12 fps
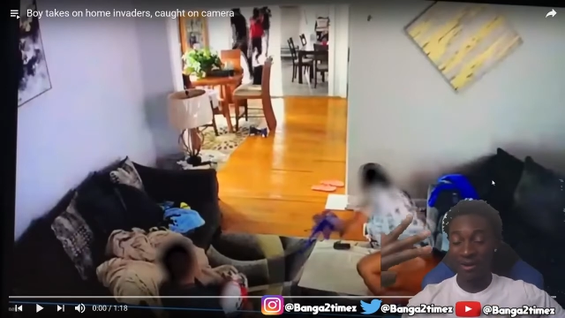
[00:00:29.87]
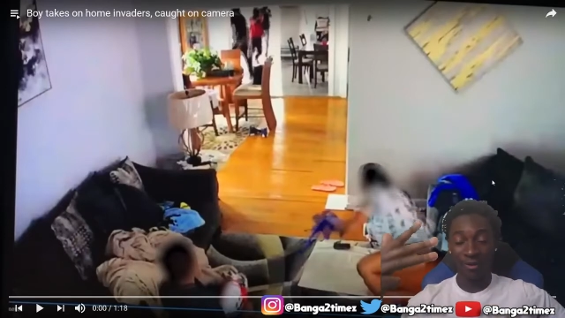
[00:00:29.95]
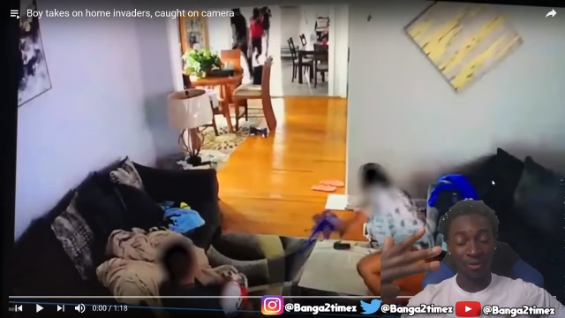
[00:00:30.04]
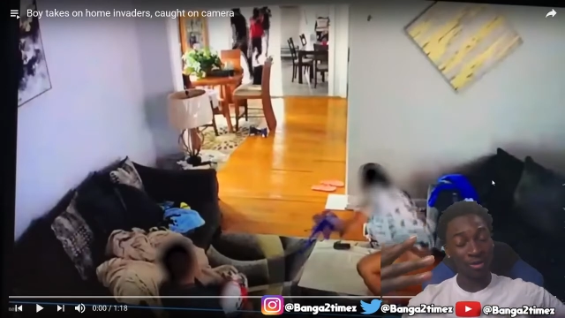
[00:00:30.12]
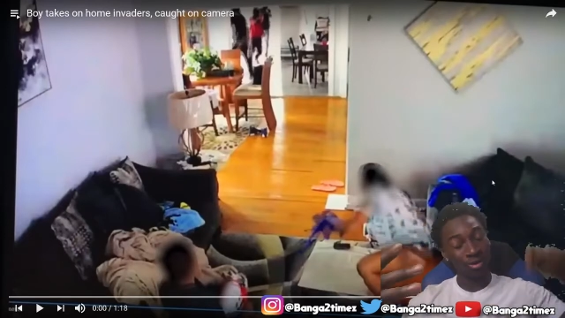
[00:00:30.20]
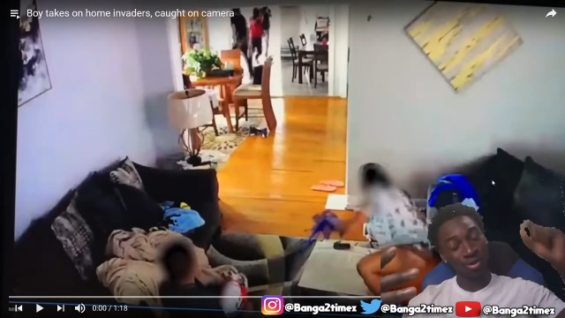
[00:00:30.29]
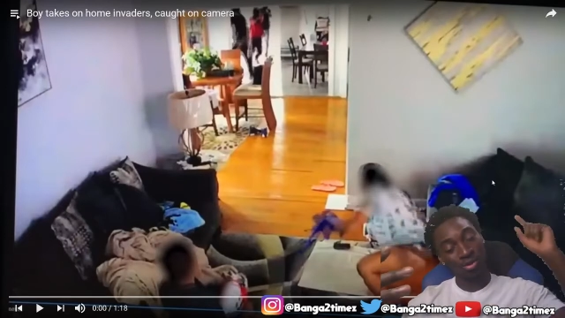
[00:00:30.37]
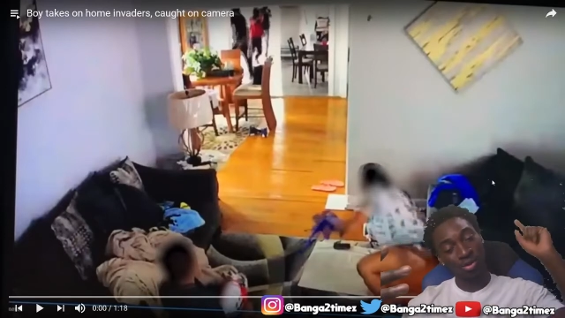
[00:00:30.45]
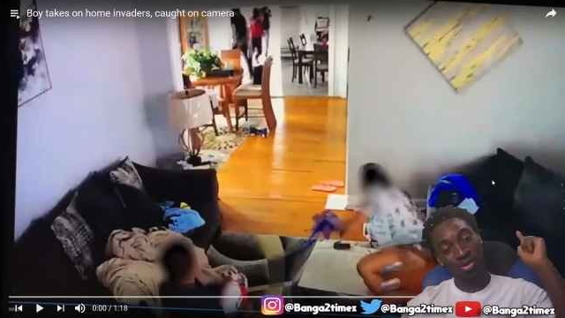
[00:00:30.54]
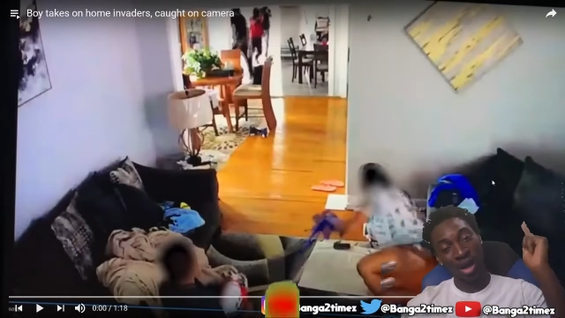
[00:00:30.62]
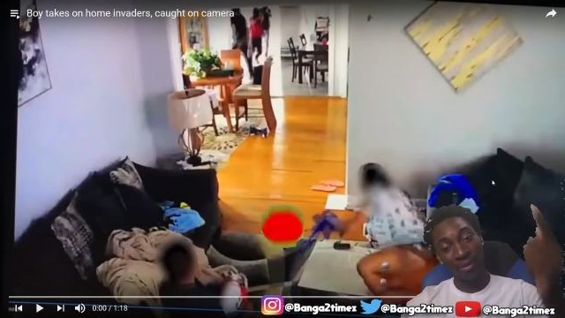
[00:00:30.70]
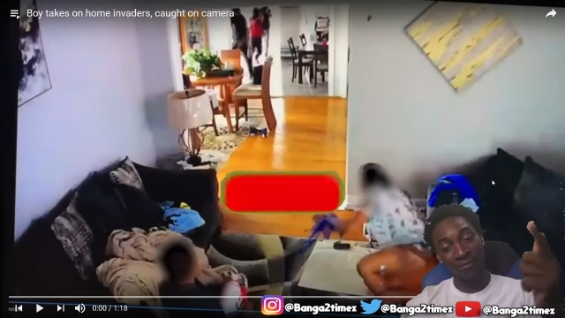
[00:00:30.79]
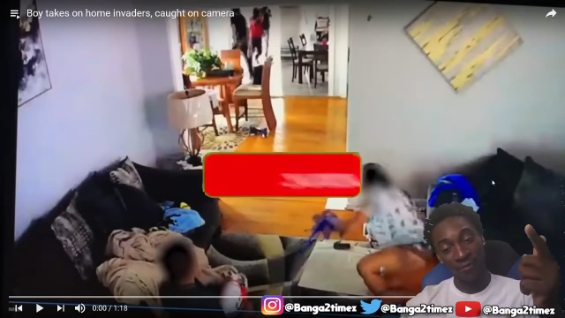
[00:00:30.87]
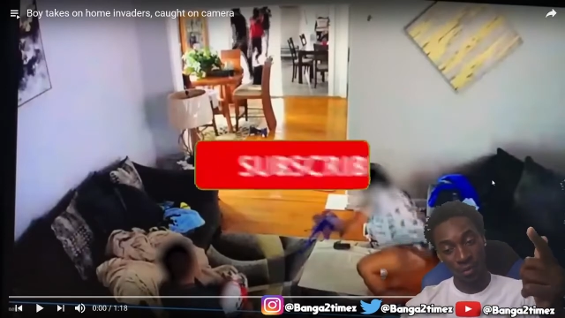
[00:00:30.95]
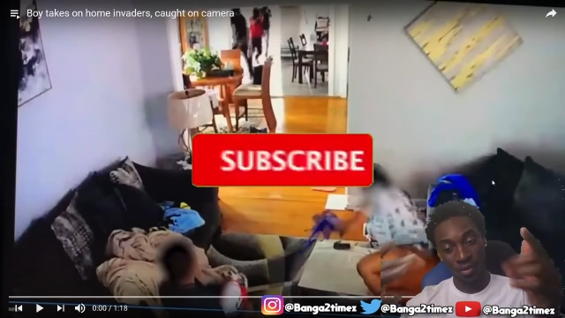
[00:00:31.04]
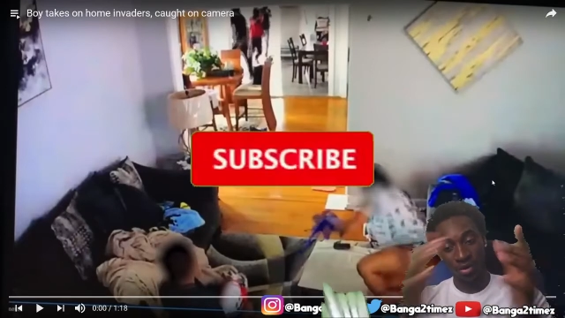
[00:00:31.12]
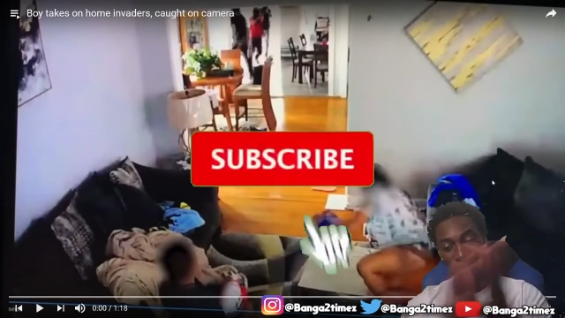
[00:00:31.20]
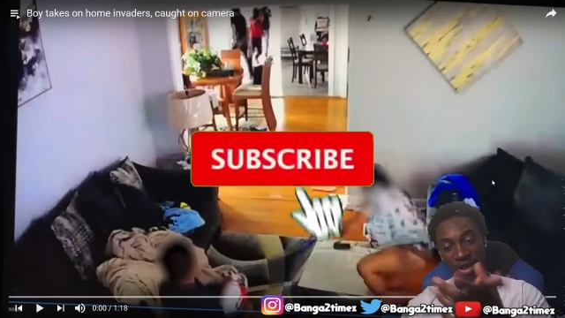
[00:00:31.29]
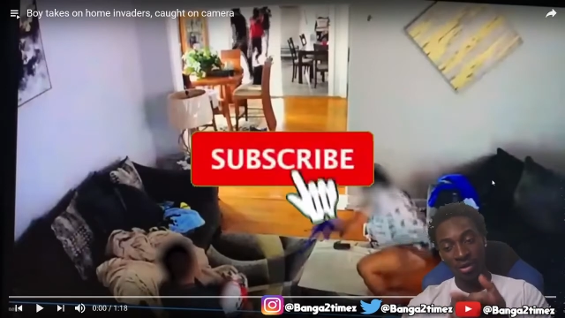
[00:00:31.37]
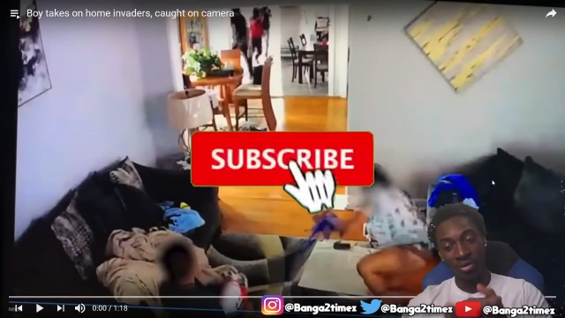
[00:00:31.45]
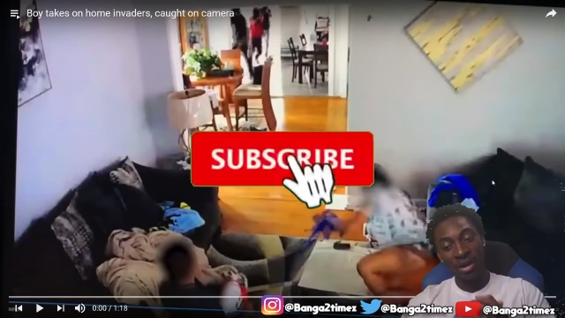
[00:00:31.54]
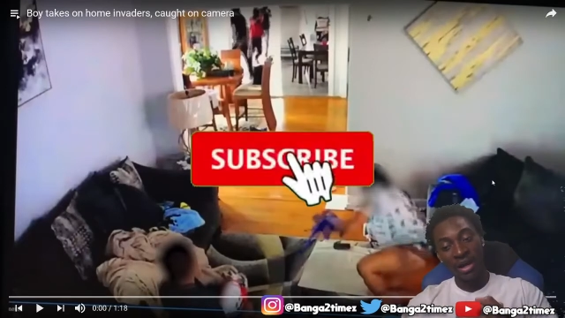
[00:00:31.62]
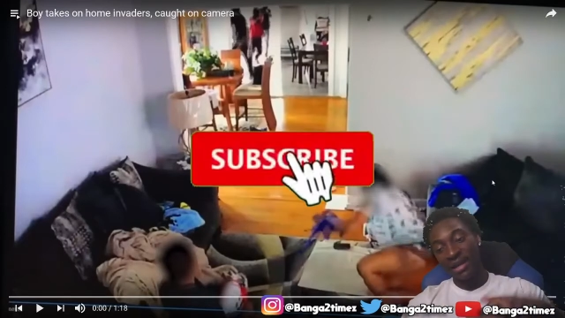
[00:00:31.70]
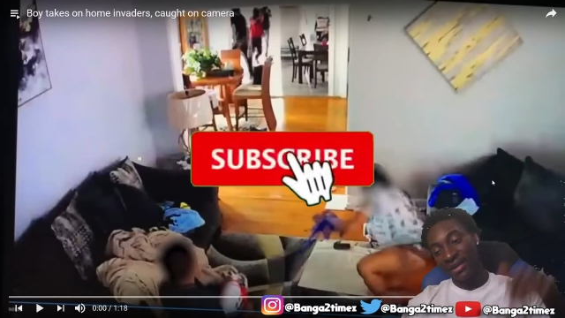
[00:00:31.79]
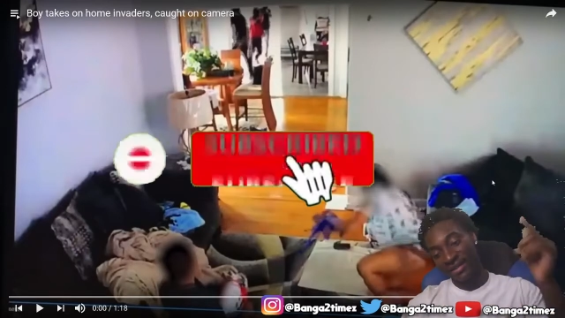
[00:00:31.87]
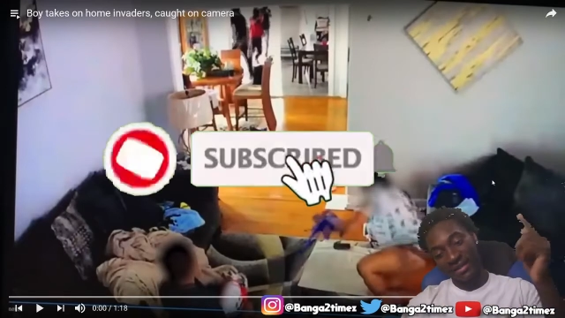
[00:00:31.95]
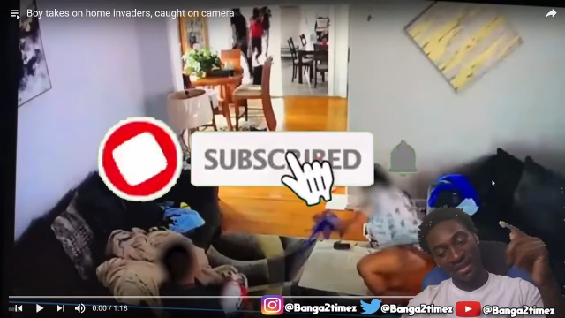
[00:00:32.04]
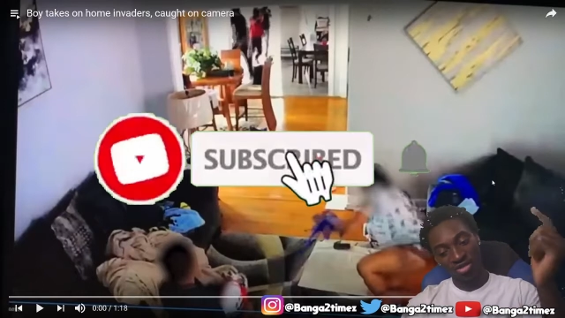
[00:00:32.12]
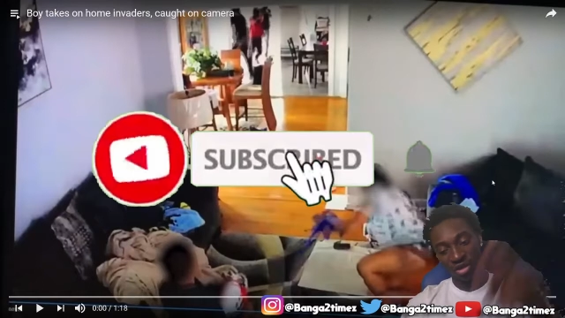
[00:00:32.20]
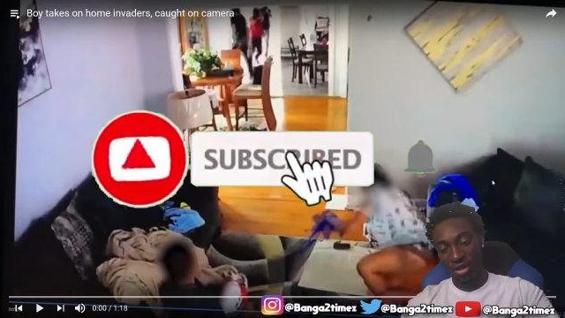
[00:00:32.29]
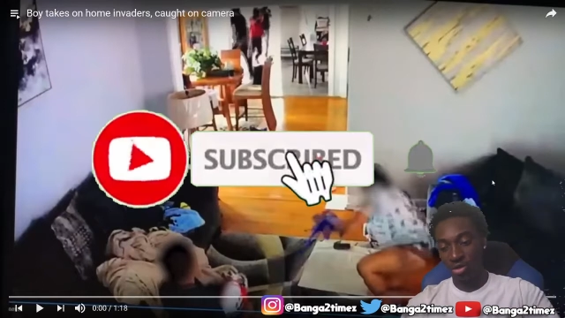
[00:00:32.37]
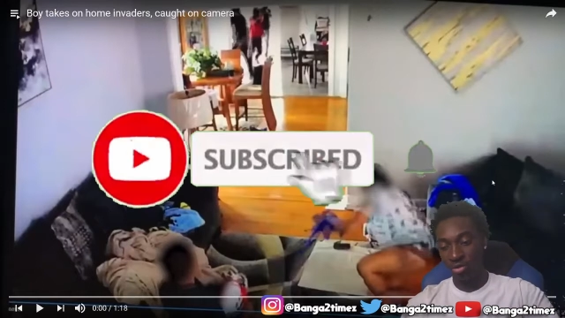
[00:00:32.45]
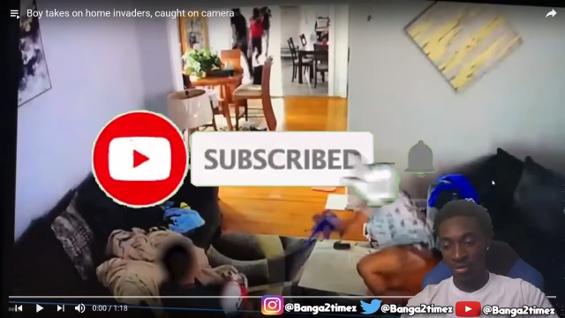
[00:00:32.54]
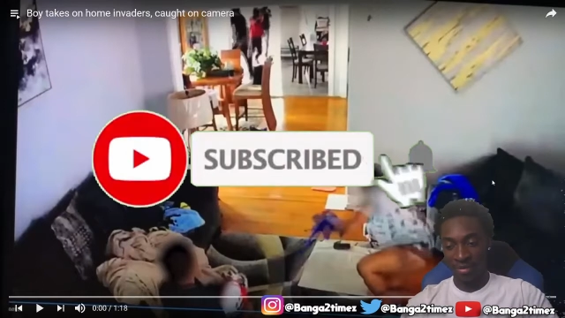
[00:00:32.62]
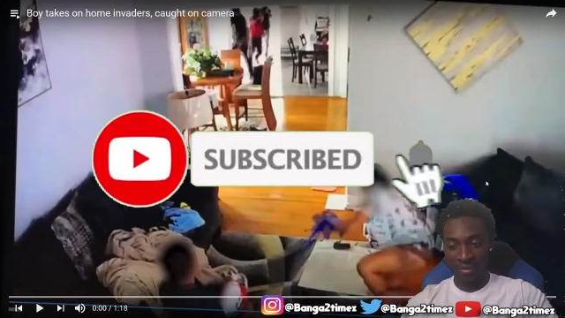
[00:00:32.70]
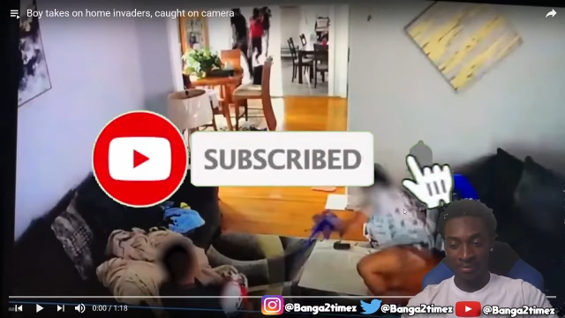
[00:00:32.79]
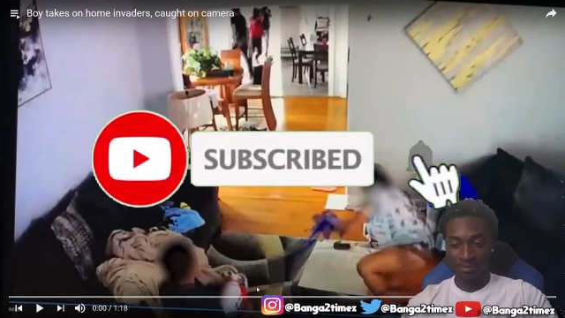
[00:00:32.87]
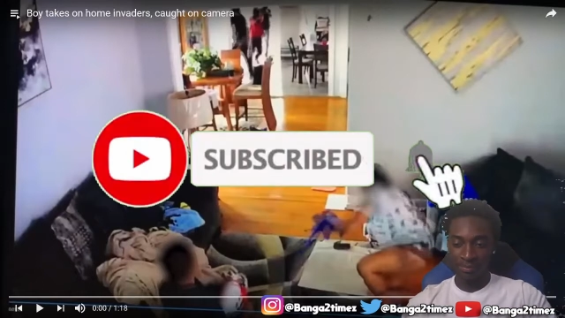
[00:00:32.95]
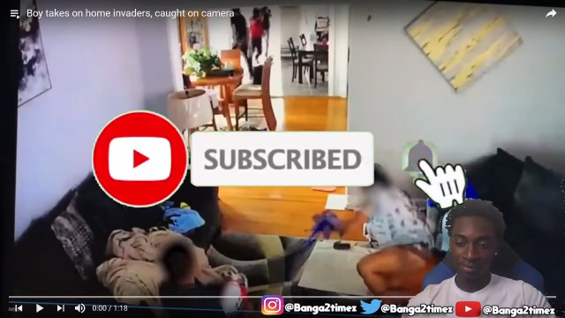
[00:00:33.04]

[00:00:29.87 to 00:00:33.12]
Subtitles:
and also subscribe if you're new to the channel. Let's get straight to it, man.